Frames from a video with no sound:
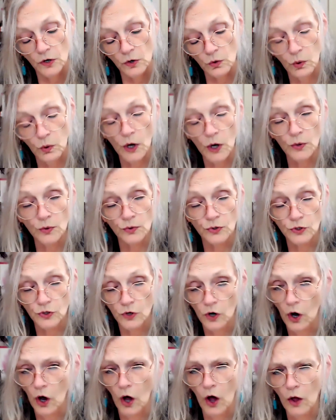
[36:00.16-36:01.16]
quote,
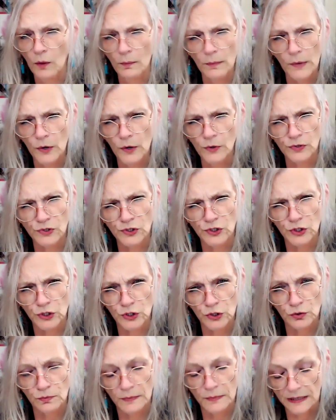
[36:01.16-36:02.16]
almost
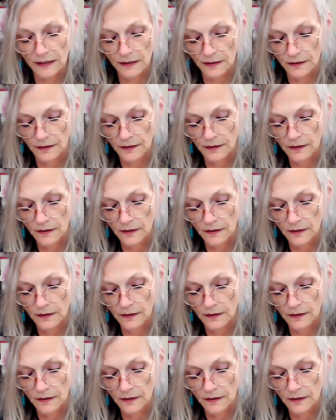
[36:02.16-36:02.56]
human,